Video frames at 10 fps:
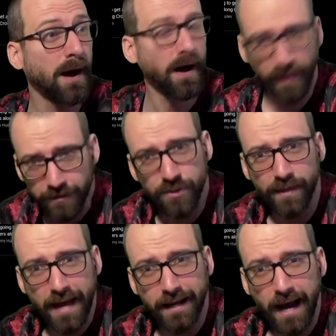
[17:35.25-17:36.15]
Unless you're
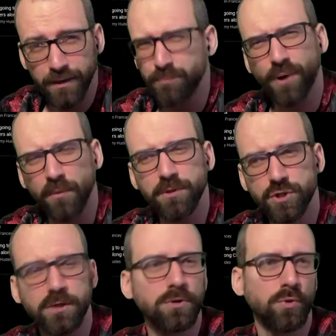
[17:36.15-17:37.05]
that guy, you probably
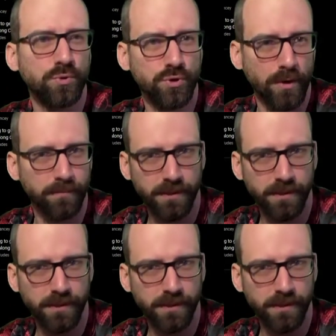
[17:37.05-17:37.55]
should know who Jordan